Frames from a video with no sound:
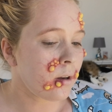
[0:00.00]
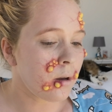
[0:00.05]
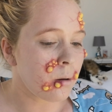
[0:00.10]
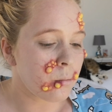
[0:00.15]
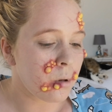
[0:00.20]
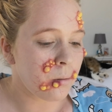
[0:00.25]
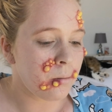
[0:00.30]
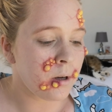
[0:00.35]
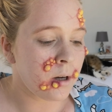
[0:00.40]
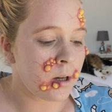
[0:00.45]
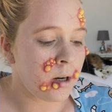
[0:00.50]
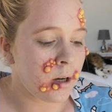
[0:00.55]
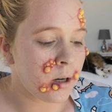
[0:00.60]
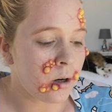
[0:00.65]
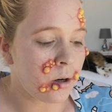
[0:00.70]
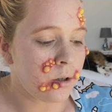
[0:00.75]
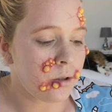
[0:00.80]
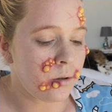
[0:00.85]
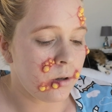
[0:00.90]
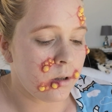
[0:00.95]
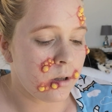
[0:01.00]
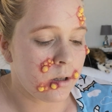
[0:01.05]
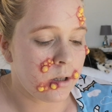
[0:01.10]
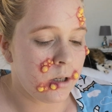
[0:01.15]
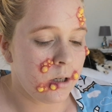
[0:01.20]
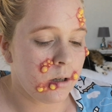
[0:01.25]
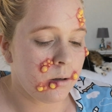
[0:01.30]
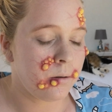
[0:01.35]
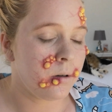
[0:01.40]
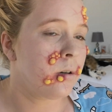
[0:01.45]
Probably gonna contour the
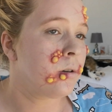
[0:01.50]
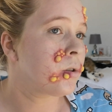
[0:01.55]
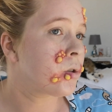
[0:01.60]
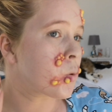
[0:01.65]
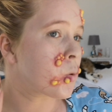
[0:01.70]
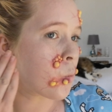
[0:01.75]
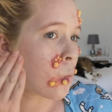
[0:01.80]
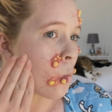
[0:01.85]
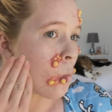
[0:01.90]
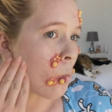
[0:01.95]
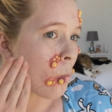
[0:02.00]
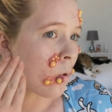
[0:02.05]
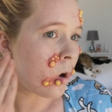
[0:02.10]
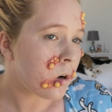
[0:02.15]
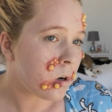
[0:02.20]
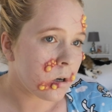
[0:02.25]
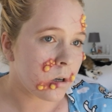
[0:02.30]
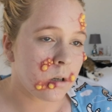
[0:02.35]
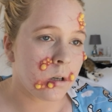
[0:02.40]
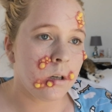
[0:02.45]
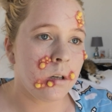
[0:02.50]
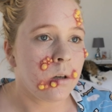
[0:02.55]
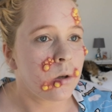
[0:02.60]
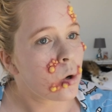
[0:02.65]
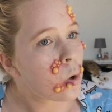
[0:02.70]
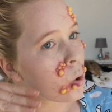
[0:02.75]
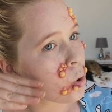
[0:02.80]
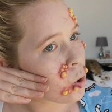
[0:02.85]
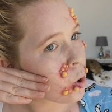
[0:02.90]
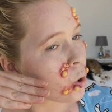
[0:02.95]
cheek in,
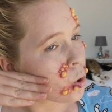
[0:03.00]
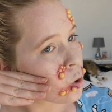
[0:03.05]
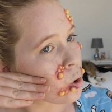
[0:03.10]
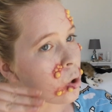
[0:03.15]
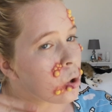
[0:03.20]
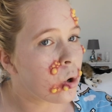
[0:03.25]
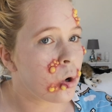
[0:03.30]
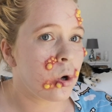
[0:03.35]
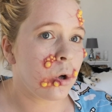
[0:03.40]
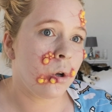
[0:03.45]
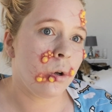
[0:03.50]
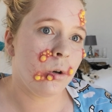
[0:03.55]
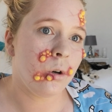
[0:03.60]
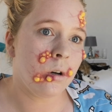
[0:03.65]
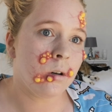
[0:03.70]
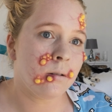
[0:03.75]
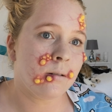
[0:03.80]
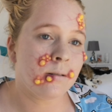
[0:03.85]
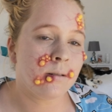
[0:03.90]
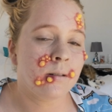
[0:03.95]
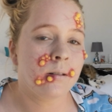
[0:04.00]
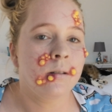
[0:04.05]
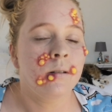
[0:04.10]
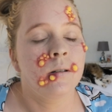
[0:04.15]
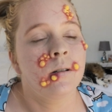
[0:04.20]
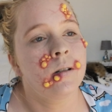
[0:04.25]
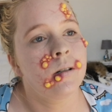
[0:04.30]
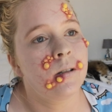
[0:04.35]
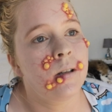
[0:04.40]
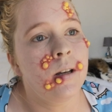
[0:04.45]
you know,
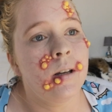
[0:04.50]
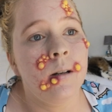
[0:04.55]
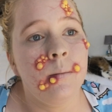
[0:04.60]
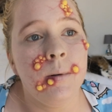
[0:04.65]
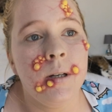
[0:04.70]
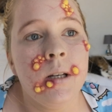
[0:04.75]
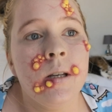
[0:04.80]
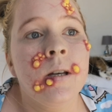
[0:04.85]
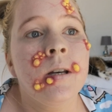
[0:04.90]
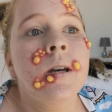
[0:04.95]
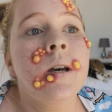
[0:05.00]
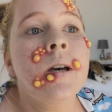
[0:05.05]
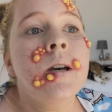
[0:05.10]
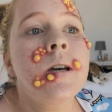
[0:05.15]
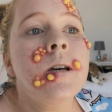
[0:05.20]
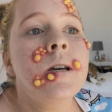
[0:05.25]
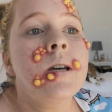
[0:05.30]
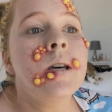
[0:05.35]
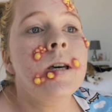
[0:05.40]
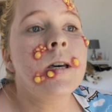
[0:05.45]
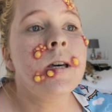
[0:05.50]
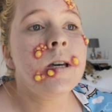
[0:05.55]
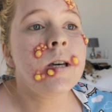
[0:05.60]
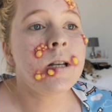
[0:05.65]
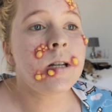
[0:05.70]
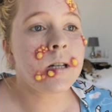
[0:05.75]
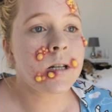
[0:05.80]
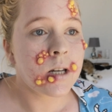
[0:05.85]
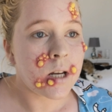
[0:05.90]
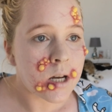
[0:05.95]
just a little bit,
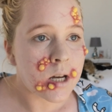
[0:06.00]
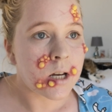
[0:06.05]
and